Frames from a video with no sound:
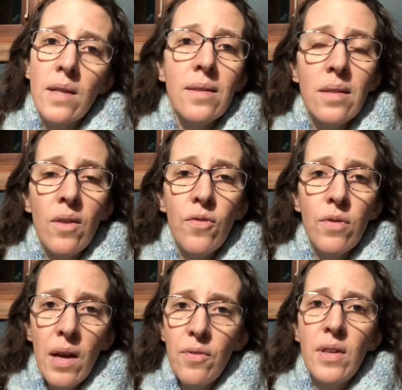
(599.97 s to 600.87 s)
The
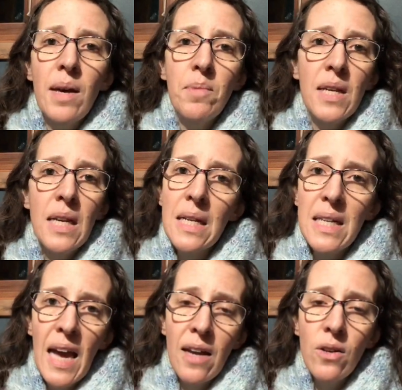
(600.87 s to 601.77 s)
fluff kept getting
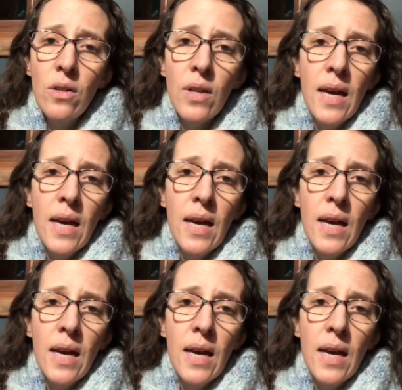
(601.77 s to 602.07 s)
tangled.